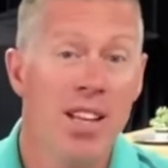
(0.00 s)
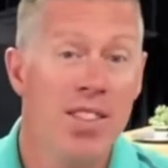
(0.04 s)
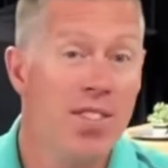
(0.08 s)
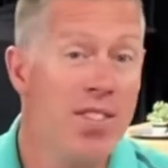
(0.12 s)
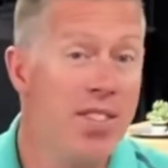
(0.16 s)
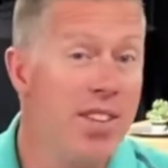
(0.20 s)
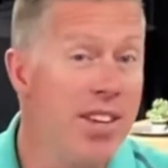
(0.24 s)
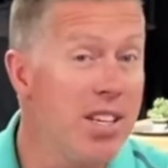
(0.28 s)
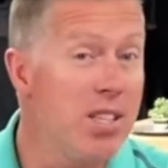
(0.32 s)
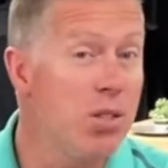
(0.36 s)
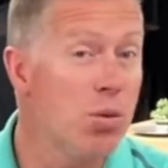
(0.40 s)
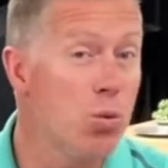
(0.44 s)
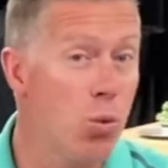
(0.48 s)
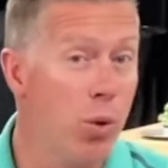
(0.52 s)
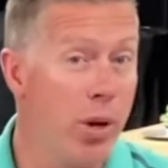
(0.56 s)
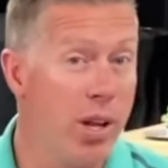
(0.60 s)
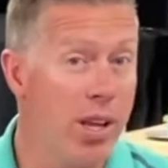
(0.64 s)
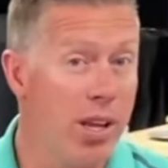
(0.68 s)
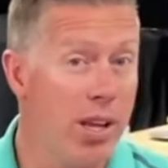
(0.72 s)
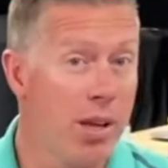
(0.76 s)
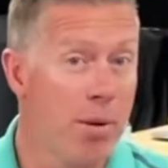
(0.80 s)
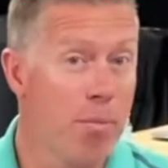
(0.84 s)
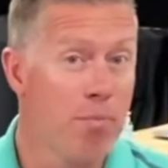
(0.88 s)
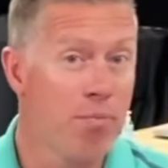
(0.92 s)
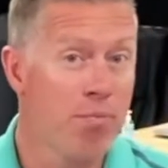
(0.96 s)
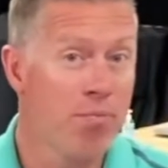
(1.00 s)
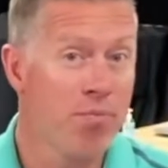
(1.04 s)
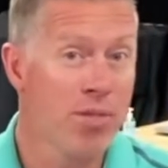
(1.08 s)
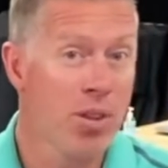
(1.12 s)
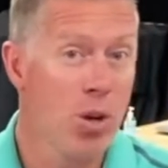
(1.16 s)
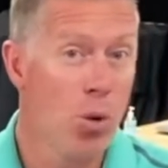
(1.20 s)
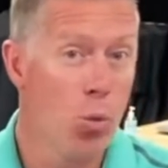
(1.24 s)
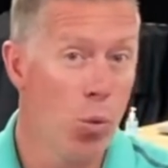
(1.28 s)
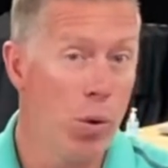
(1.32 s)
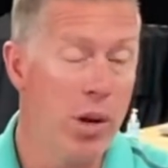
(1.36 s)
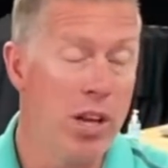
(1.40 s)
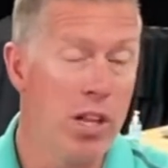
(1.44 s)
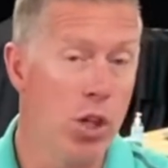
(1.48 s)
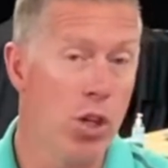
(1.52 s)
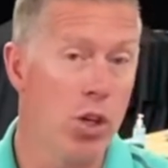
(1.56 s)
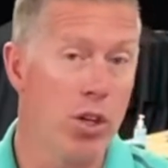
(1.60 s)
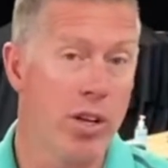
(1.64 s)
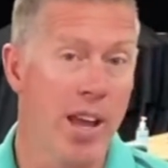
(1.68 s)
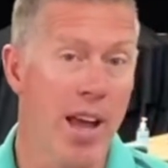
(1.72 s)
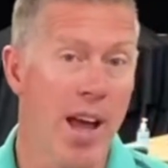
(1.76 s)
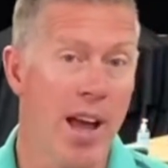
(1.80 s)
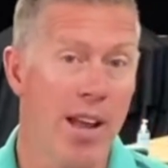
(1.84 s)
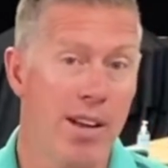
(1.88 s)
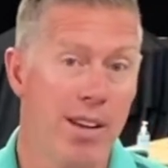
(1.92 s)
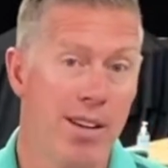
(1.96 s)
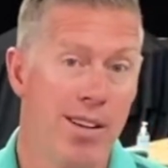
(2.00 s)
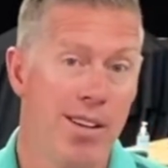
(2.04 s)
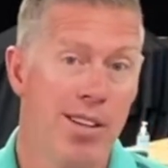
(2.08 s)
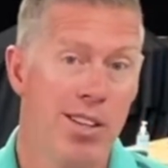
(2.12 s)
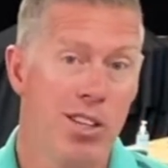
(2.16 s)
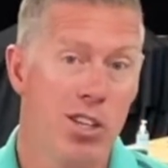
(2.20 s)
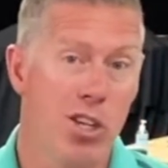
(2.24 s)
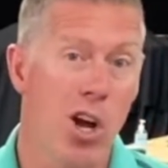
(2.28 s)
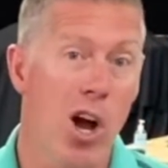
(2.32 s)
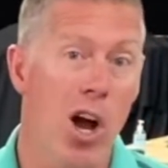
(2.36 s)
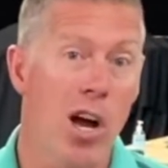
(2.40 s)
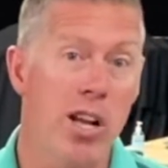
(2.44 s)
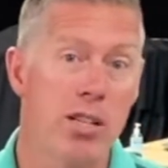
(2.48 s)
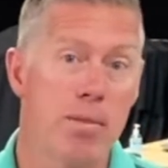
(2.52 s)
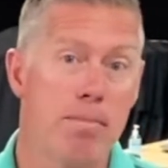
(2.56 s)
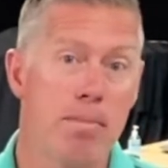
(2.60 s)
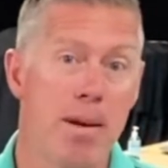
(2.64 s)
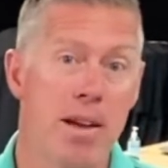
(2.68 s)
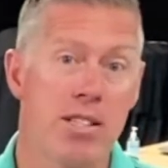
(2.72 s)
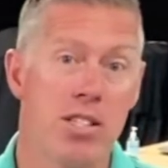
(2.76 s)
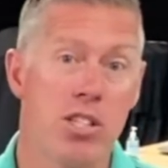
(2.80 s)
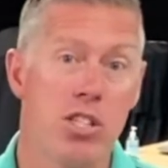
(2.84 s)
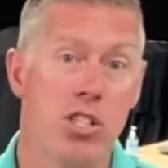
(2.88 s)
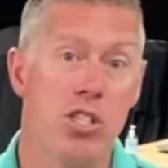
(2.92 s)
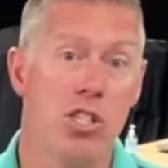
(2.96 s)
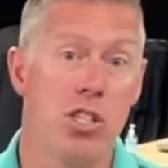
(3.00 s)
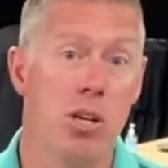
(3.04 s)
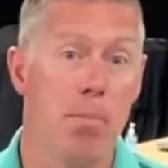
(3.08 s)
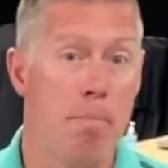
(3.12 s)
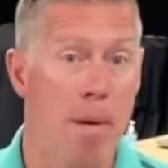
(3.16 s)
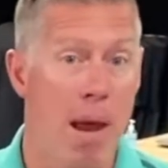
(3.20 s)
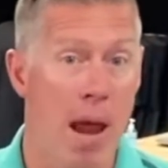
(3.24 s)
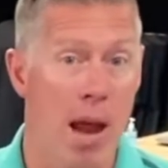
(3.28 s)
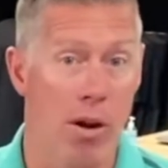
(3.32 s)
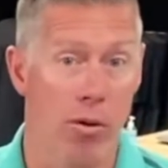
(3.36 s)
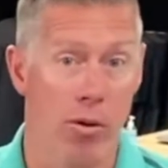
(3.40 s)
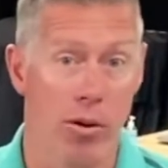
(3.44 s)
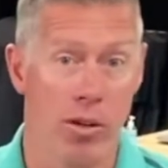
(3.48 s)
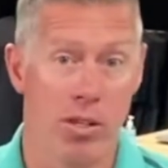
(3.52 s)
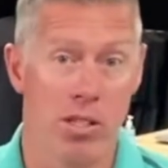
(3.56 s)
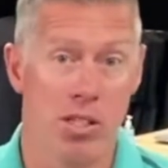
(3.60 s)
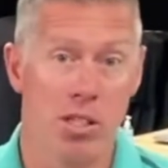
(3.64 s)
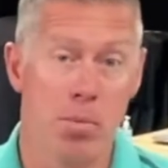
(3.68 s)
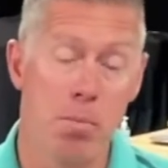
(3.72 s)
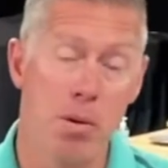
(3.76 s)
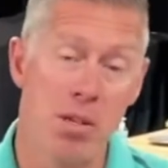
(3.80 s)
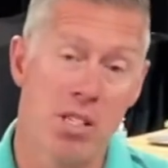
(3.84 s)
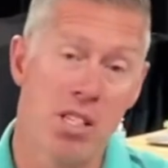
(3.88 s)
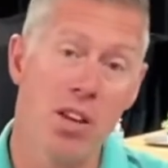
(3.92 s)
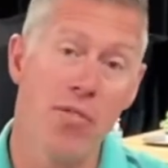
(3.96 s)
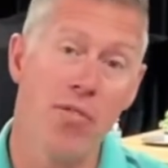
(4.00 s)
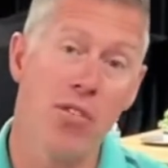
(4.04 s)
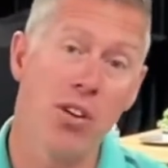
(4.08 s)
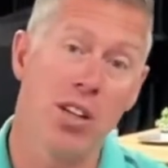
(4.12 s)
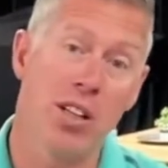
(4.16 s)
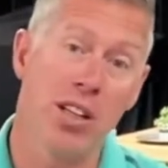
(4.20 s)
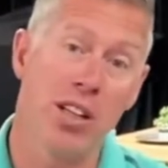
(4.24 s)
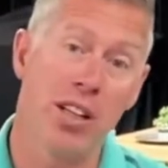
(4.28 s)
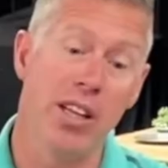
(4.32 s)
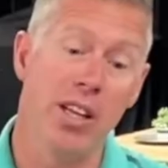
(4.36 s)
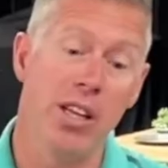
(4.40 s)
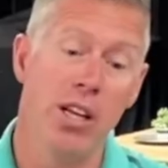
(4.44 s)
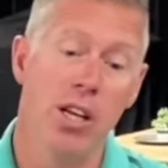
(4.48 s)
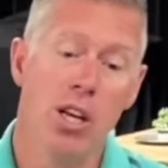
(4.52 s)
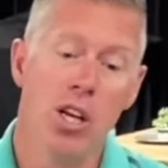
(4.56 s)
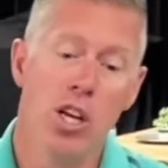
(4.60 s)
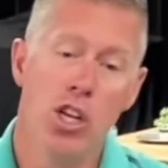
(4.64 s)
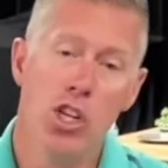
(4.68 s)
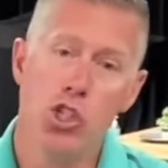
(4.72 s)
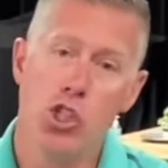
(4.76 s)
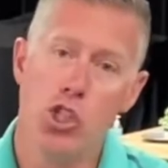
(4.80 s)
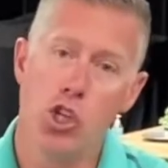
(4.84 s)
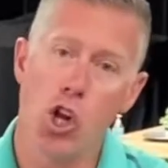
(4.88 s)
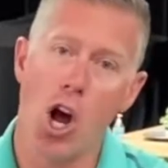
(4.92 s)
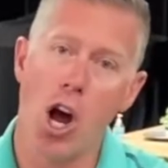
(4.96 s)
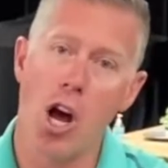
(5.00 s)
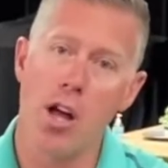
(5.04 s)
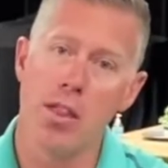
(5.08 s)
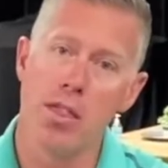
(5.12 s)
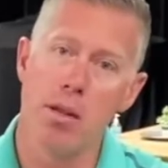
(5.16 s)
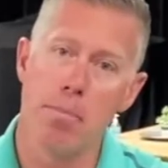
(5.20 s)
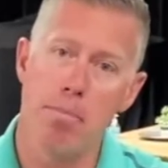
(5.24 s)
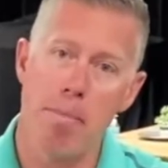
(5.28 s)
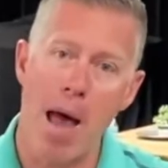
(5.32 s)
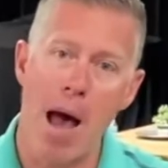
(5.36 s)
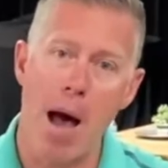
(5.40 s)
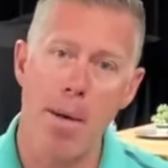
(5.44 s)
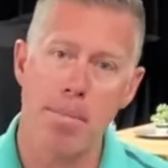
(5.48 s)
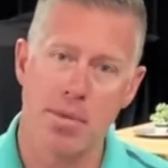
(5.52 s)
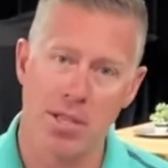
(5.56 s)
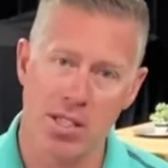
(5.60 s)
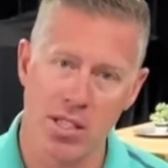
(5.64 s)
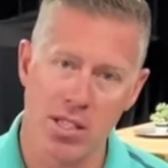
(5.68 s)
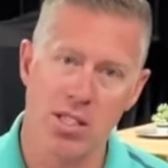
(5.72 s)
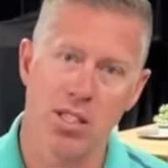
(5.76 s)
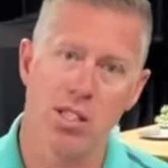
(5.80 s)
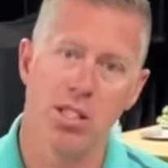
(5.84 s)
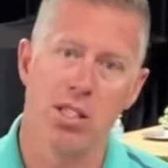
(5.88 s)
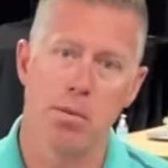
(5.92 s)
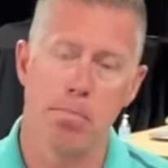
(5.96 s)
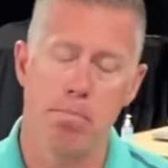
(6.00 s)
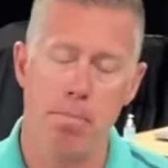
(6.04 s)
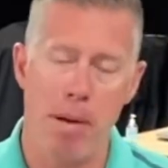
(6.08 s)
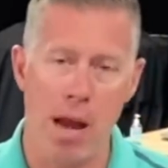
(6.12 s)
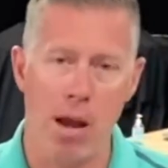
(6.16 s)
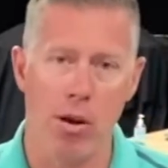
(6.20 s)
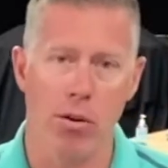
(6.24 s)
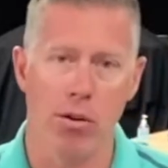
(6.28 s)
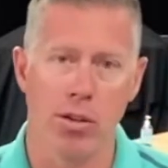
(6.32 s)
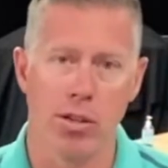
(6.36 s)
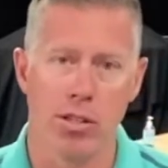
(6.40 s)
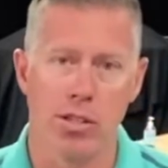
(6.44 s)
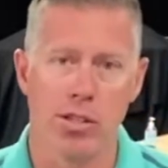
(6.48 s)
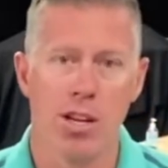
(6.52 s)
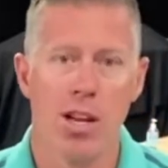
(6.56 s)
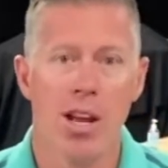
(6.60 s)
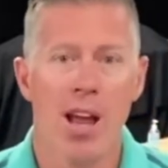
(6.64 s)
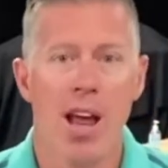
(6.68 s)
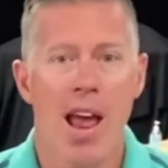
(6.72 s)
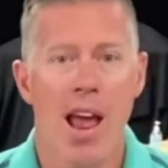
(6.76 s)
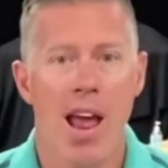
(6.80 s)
This week, we look at God's message to parents, specifically John the Baptist's parents,